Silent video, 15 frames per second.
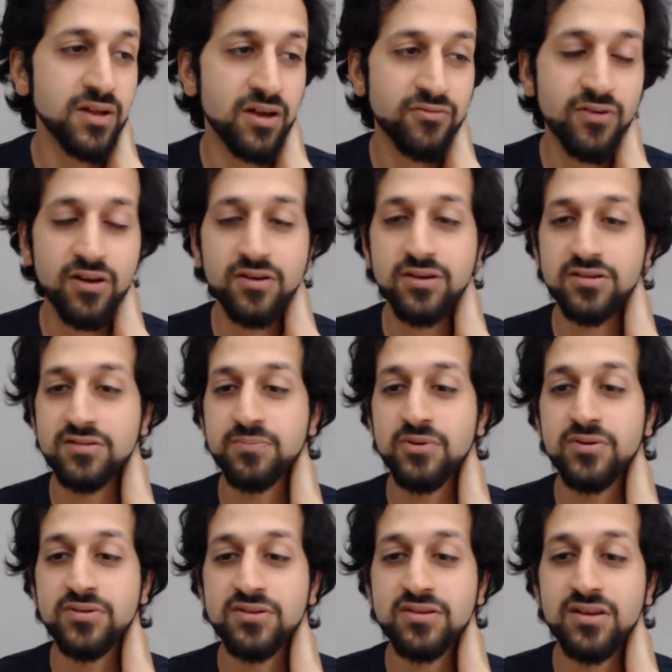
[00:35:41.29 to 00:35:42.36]
It could be like following a
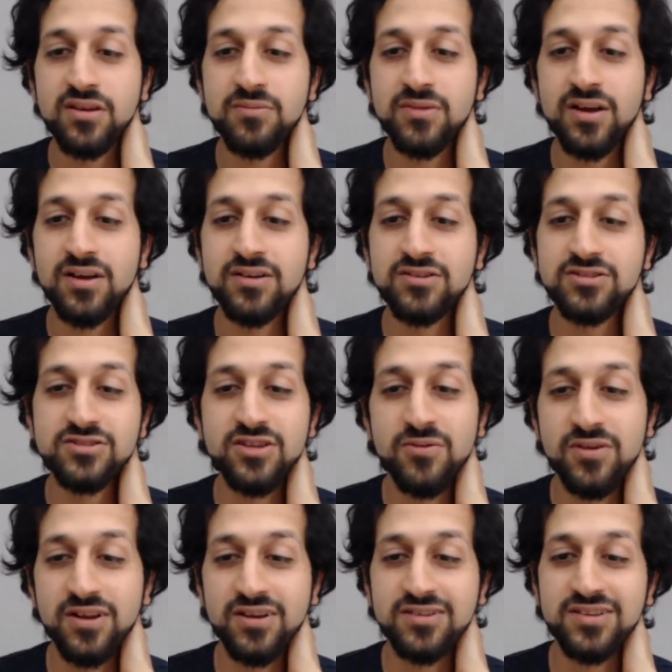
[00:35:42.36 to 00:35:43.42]
sports team that you just don't
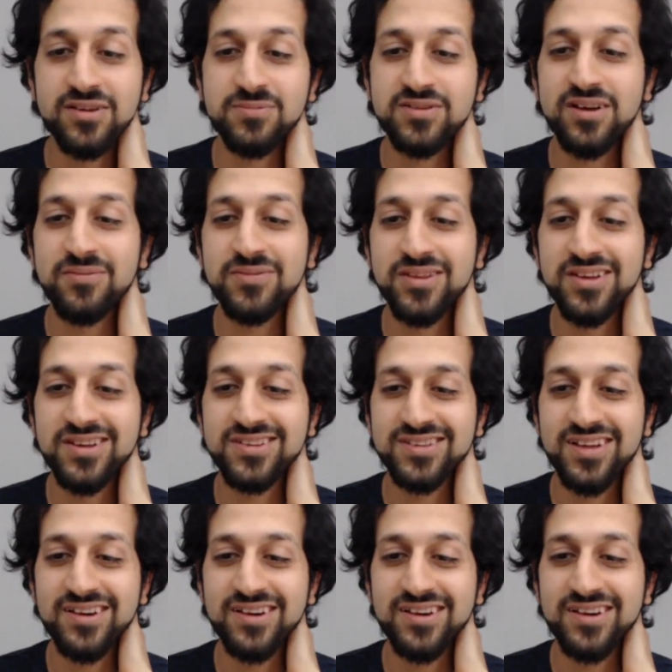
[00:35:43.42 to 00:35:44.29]
want to accept some things that